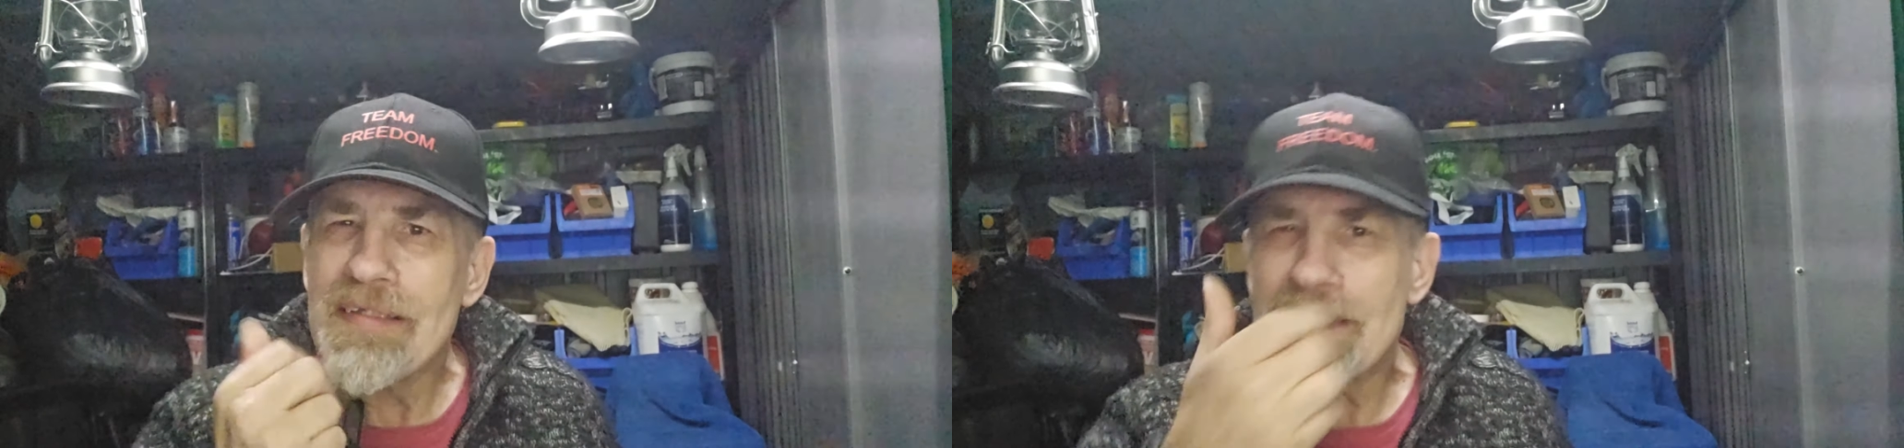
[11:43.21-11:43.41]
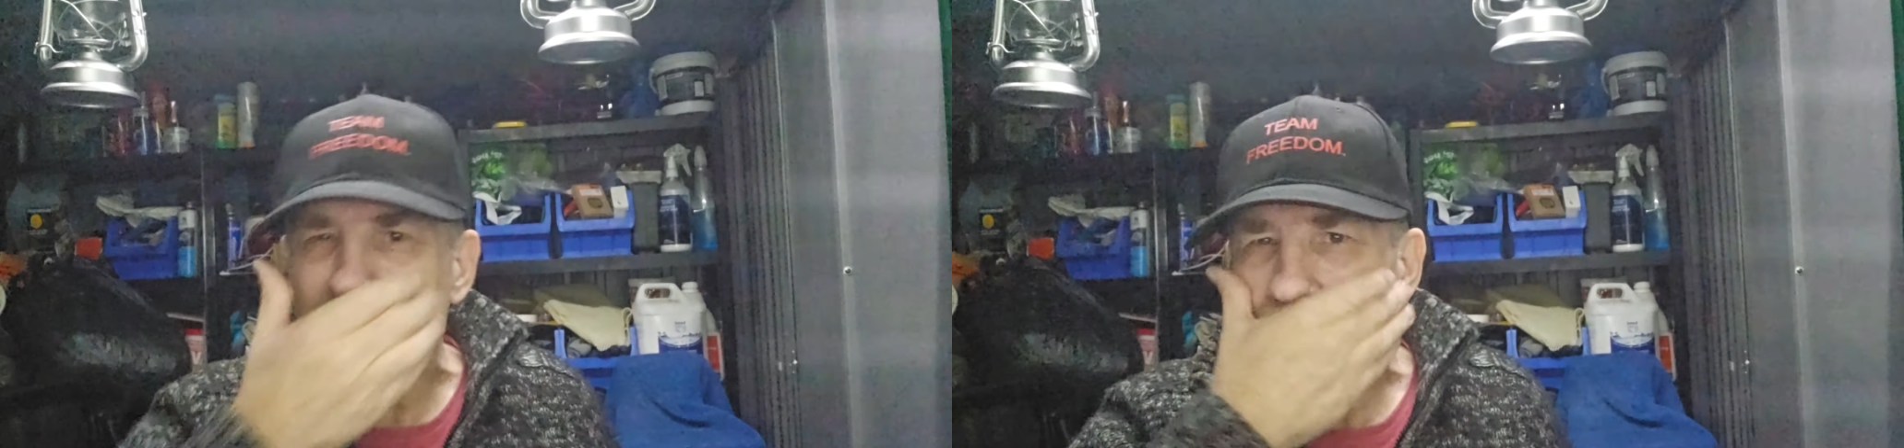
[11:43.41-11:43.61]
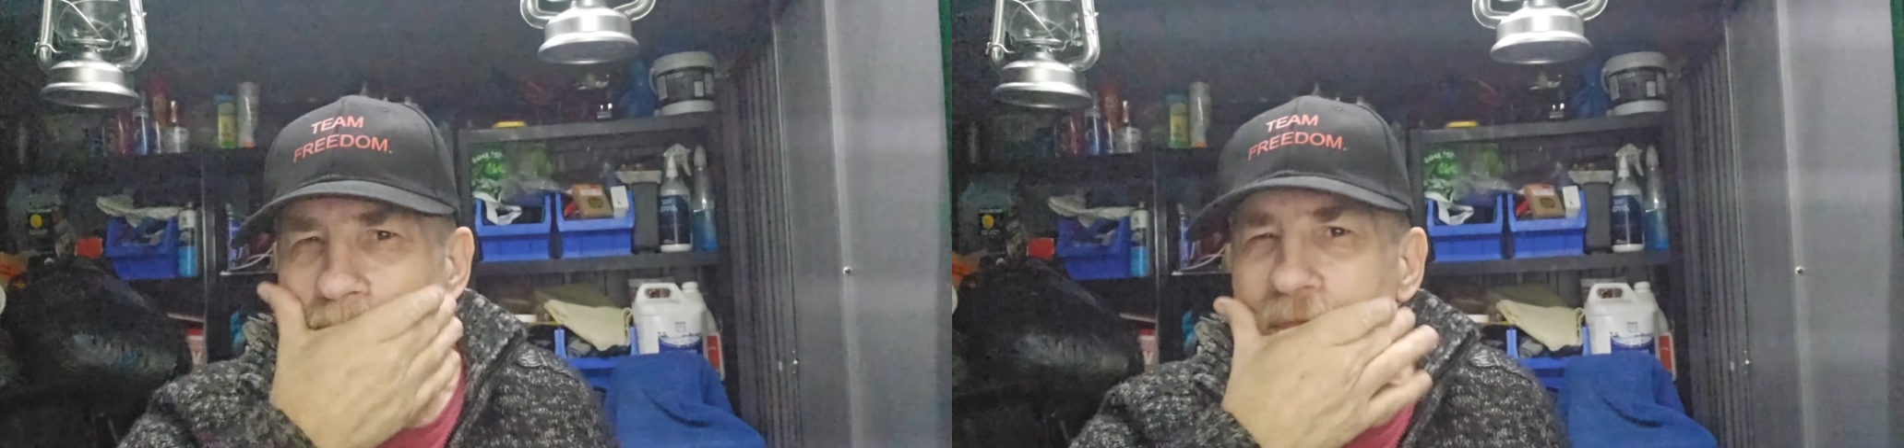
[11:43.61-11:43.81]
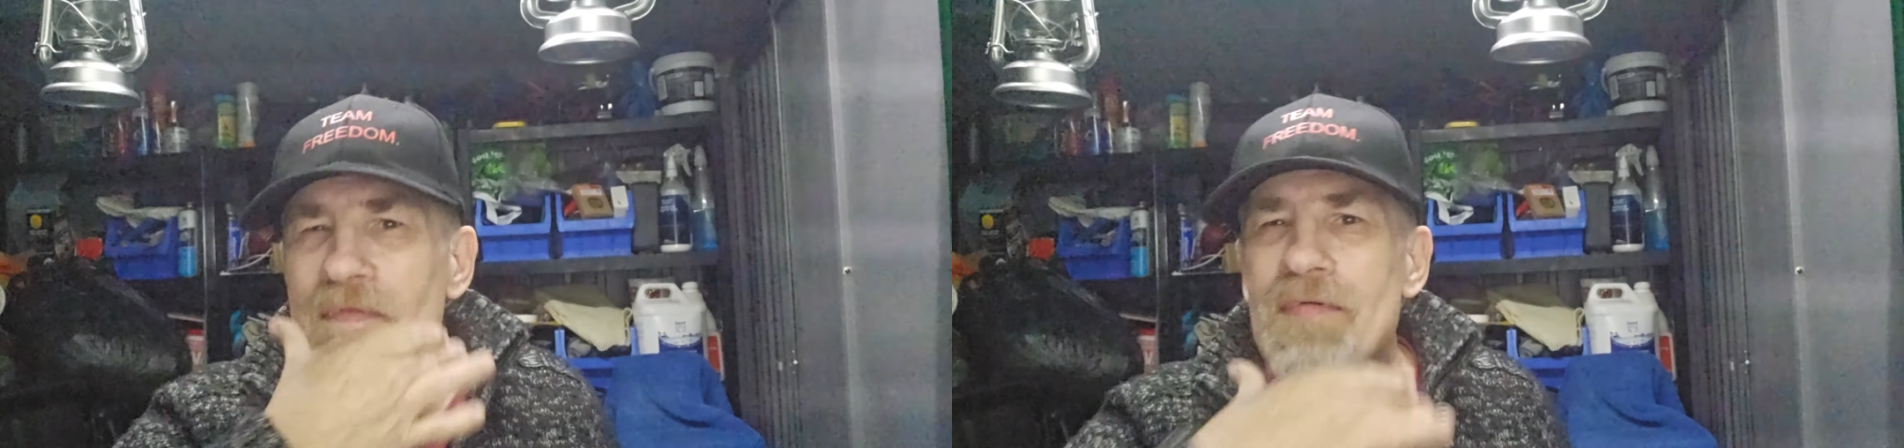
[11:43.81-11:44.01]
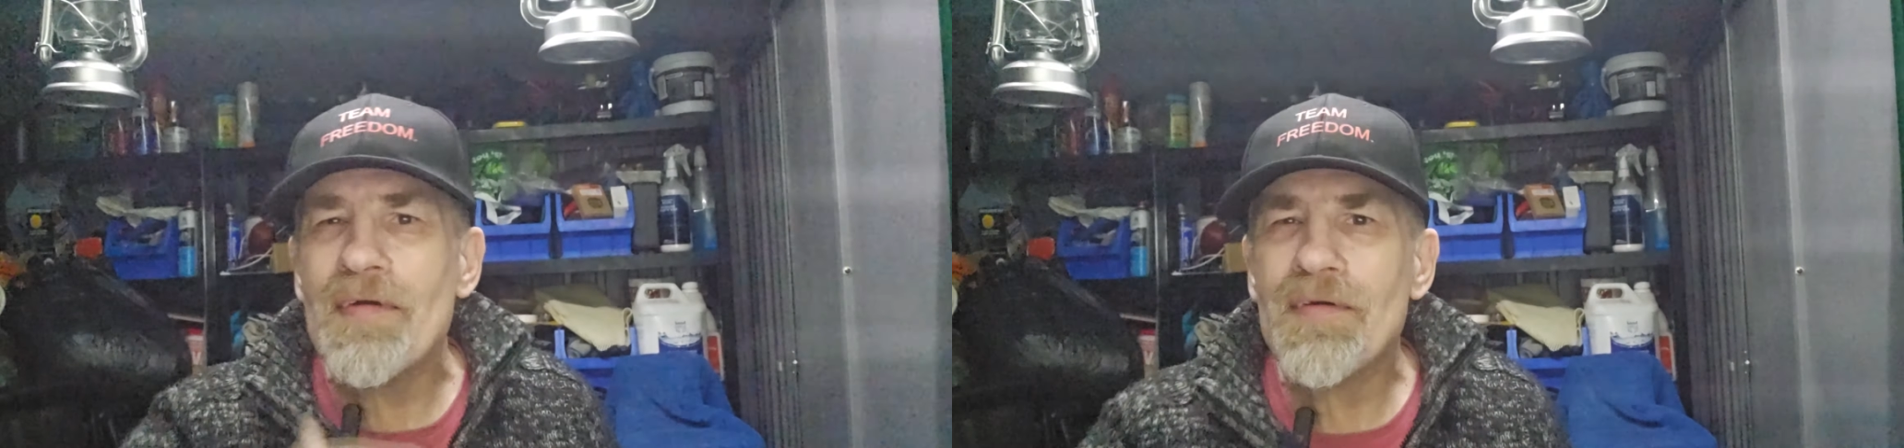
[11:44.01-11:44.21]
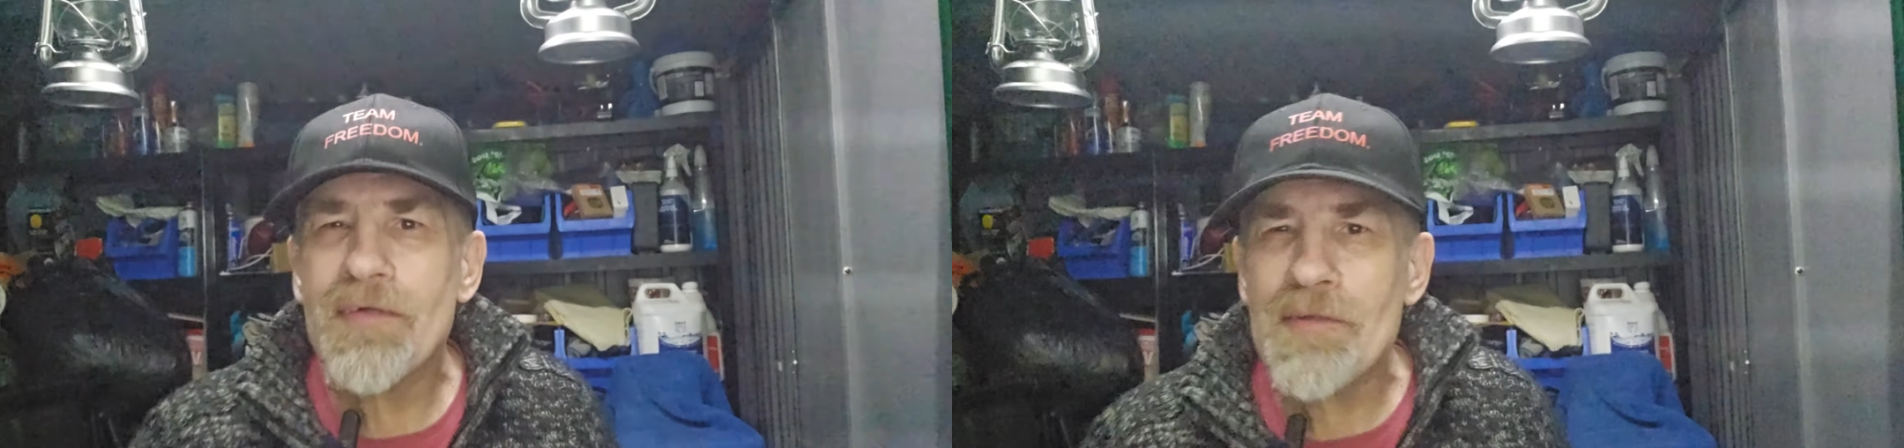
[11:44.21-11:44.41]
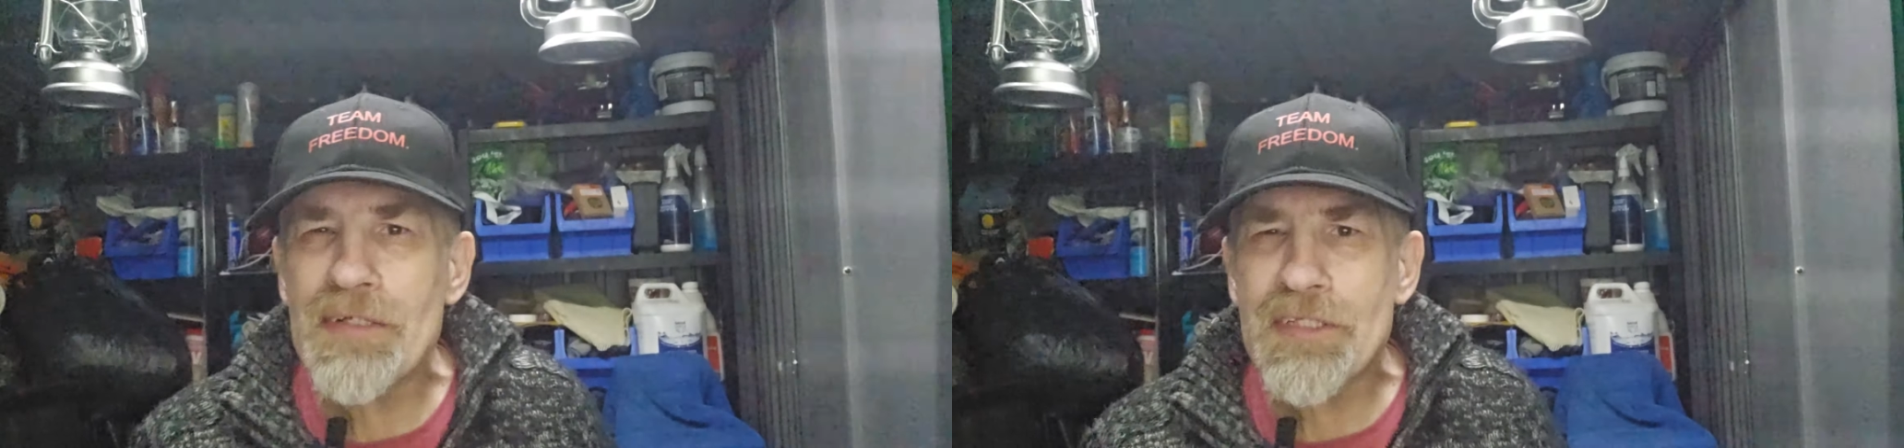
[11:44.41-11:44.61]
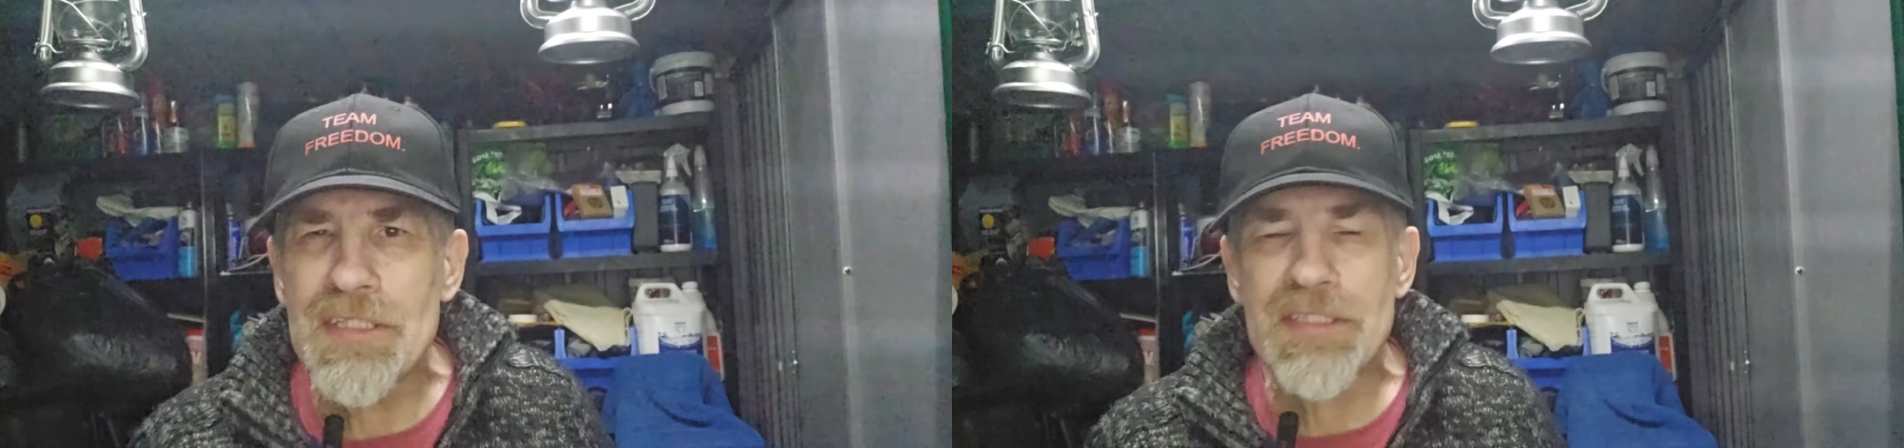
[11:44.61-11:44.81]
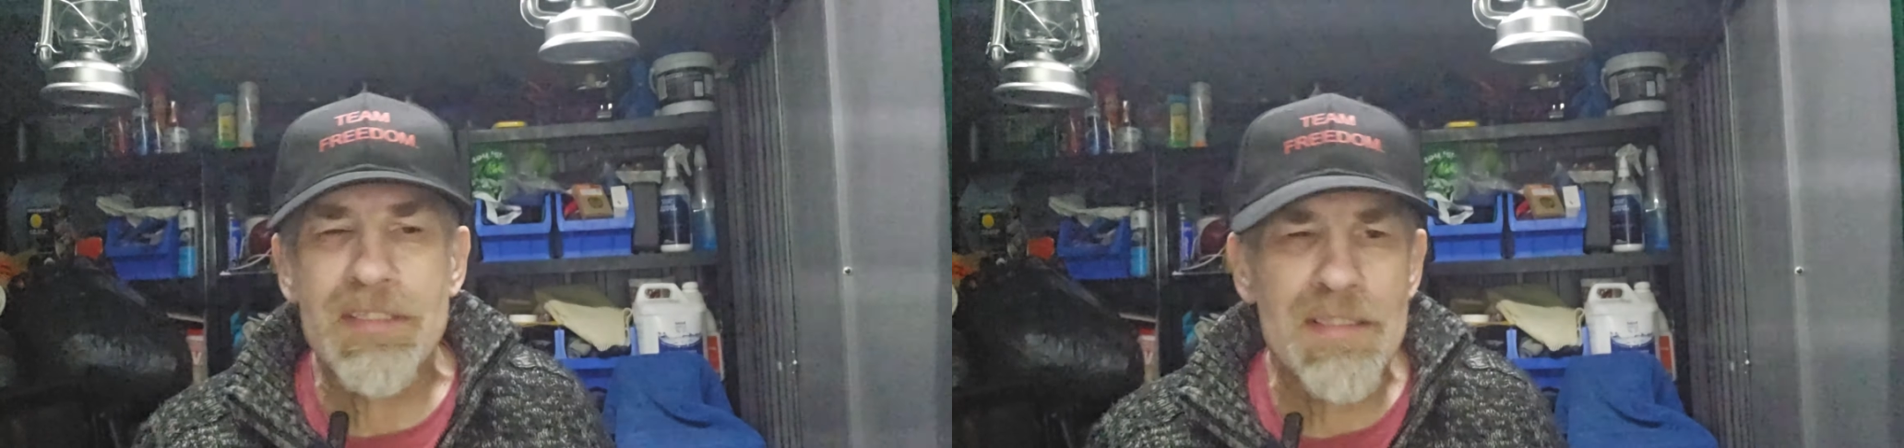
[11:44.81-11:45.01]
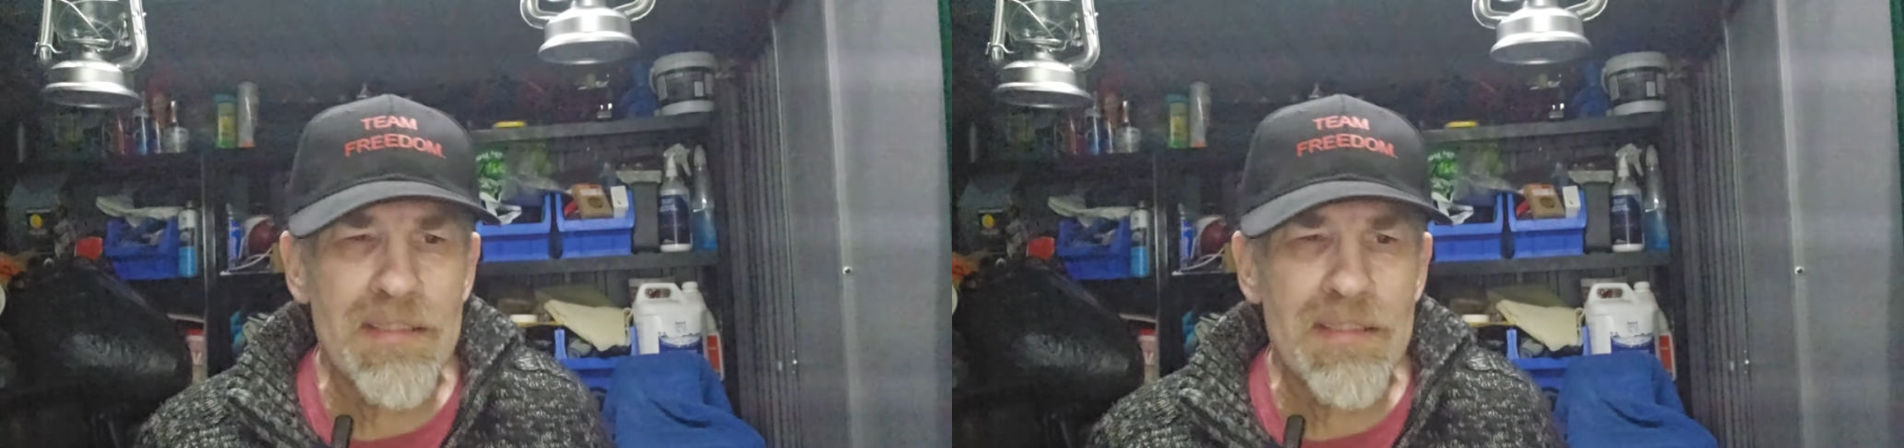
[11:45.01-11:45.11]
time with the missus.